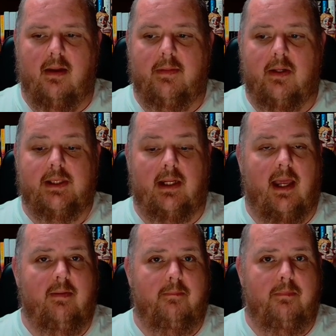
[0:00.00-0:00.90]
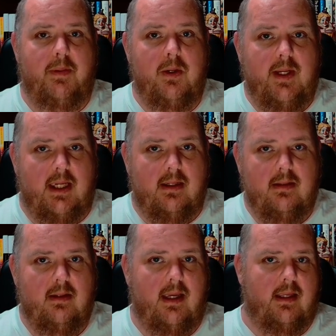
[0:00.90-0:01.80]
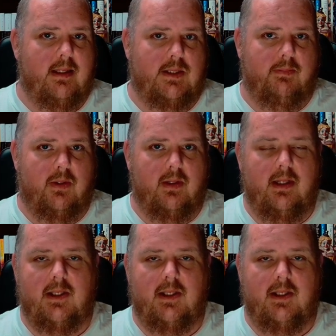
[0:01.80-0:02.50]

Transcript: There's a lot of beauty in this book,